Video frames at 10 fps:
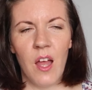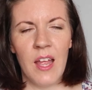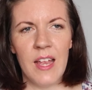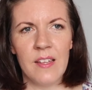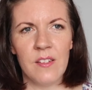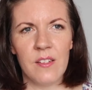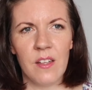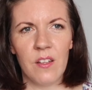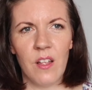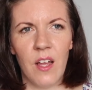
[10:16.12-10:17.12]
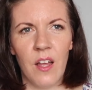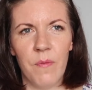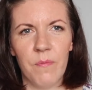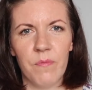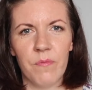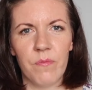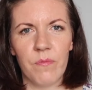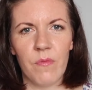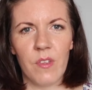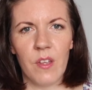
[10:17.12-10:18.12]
his
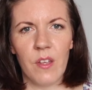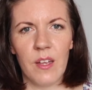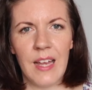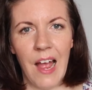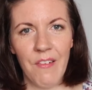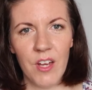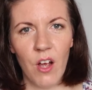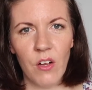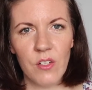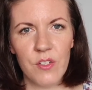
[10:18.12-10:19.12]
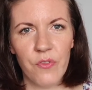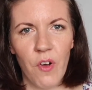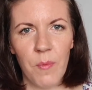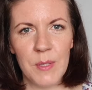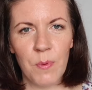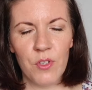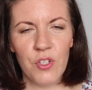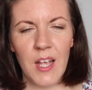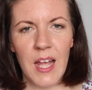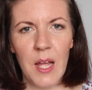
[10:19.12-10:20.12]
carry cot from his
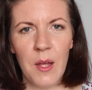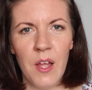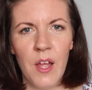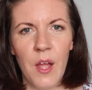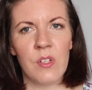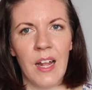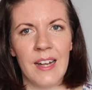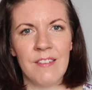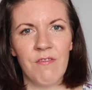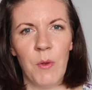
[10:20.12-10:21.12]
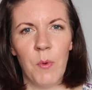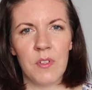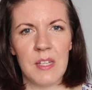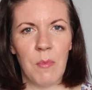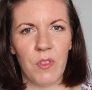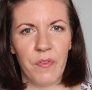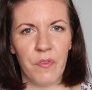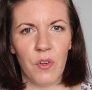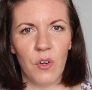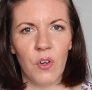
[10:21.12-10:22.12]
push chair, and I didn't really want him on the
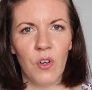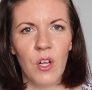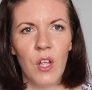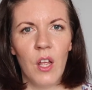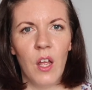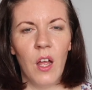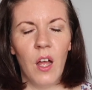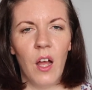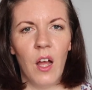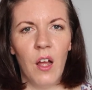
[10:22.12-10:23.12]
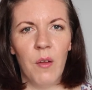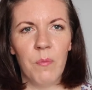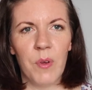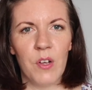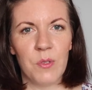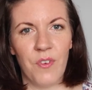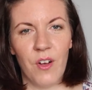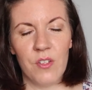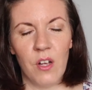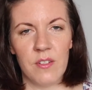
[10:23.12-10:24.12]
floor because we've
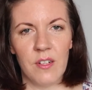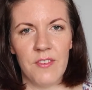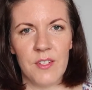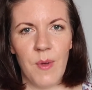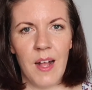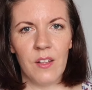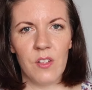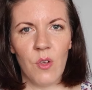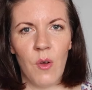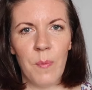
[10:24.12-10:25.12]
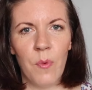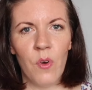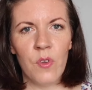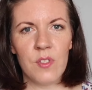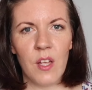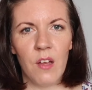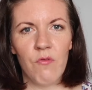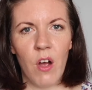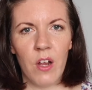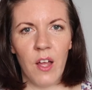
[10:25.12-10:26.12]
got a toddler as well. So I bought a
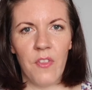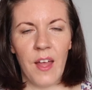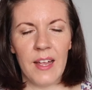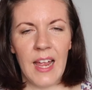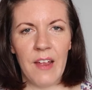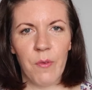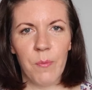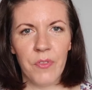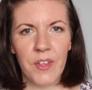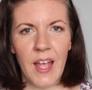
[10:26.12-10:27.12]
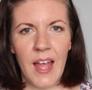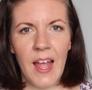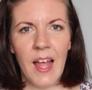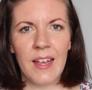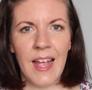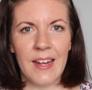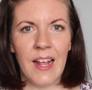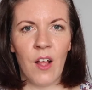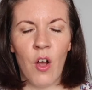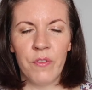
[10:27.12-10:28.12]
rocker that came from Mothercare. Again,
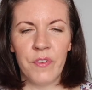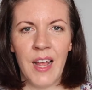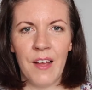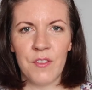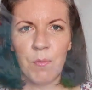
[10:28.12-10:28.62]
I hopefully have